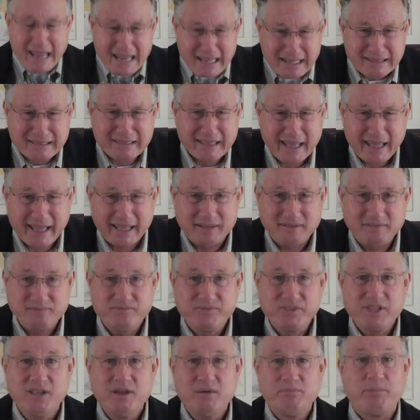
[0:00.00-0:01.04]
like that."
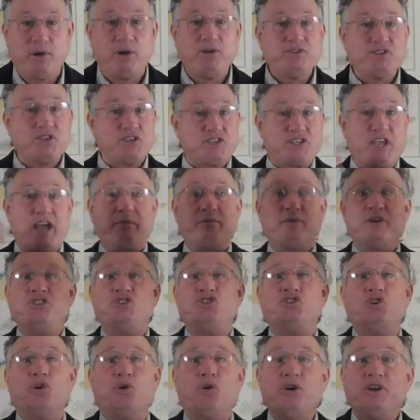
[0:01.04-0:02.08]
Paul says, "I
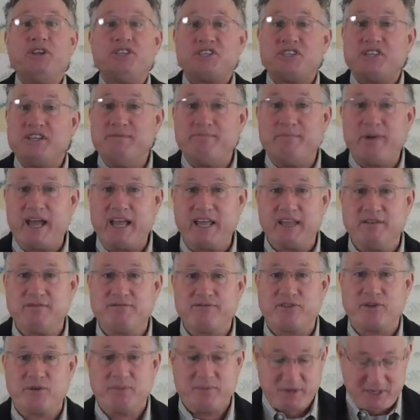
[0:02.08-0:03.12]
rejoice in my
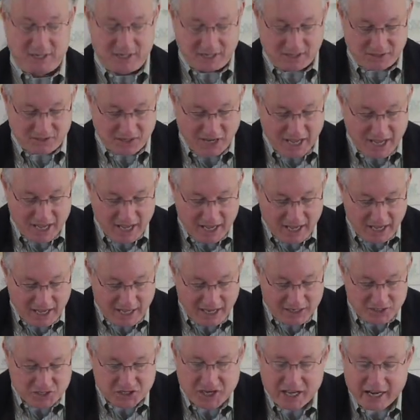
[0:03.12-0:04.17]
infirmities."
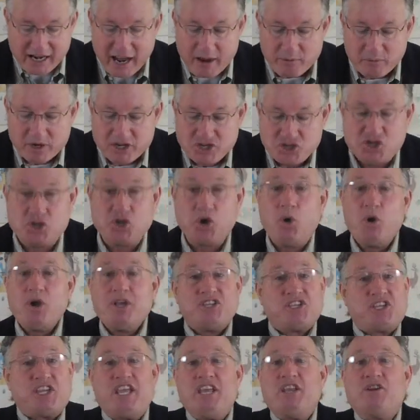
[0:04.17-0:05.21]
He said, "I
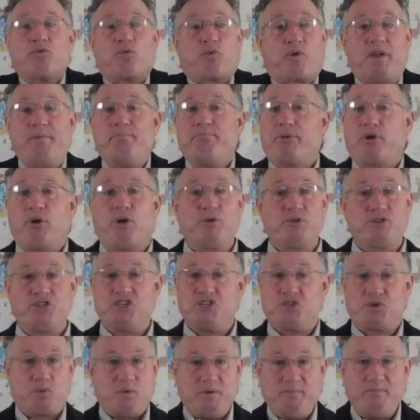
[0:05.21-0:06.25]
rejoice in
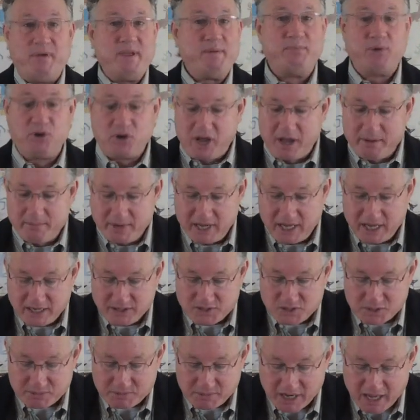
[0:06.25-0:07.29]
reproaches when people come
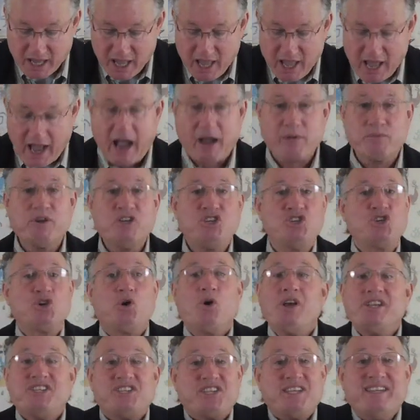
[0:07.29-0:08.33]
against me. I
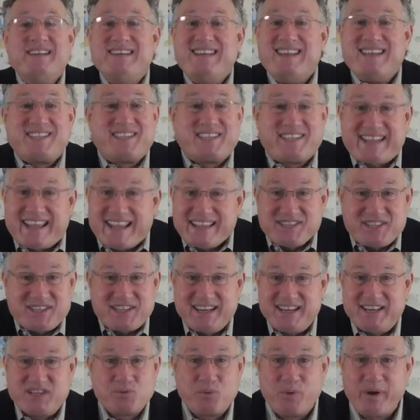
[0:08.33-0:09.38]
rejoice in
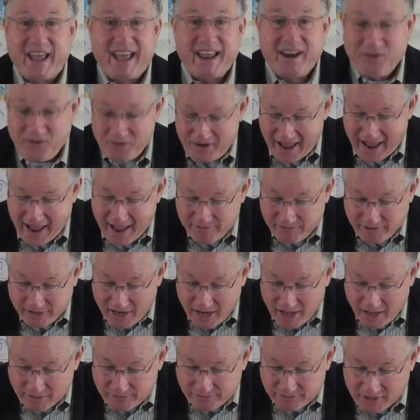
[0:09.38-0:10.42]
necessities when I don't have
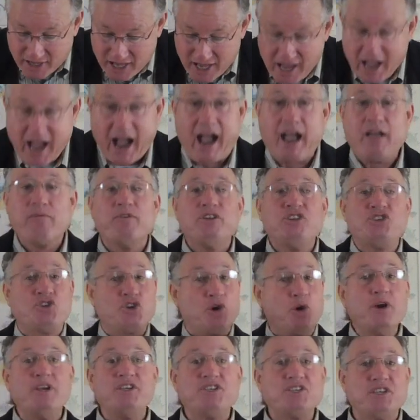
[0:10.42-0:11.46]
enough. I
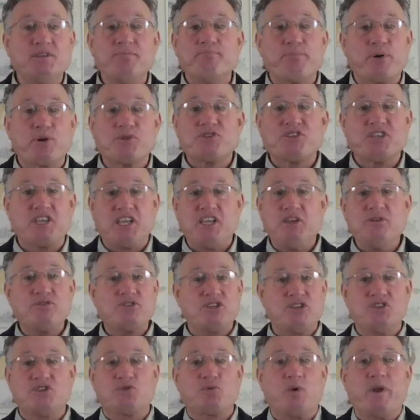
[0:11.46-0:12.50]
rejoice in
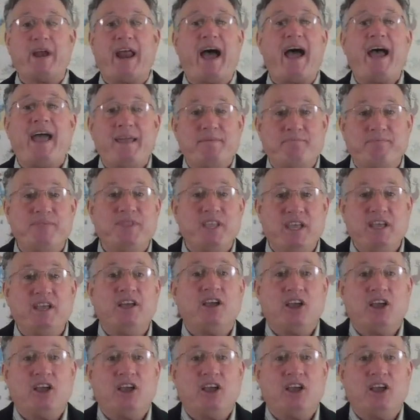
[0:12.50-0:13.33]
persecutions when I'm